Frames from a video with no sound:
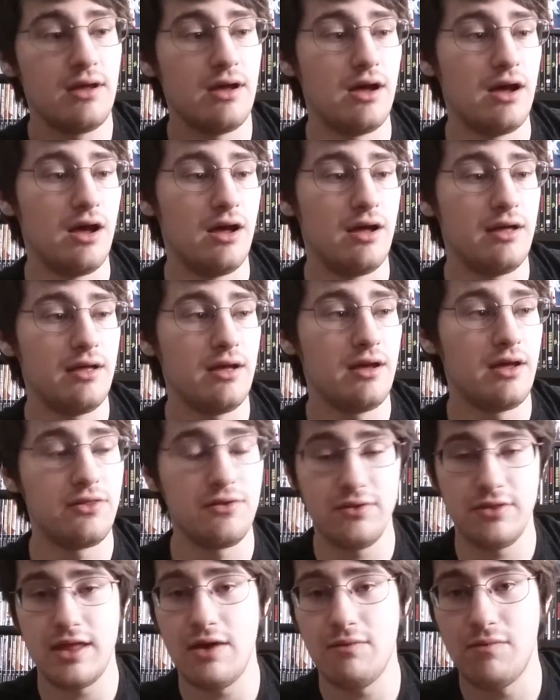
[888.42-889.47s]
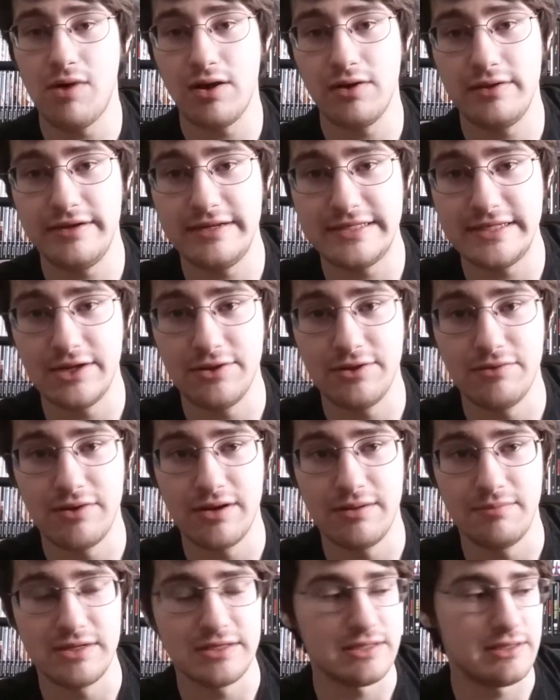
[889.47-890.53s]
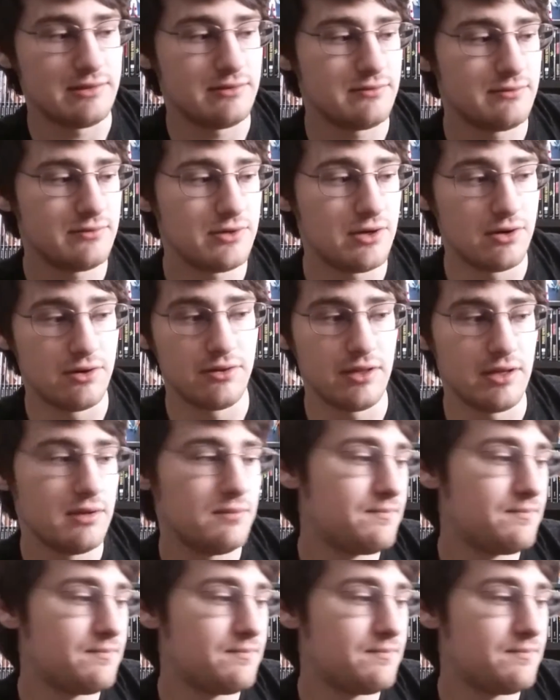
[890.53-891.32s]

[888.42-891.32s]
Other than that, Waddle Dee is the only one I'm missing currently.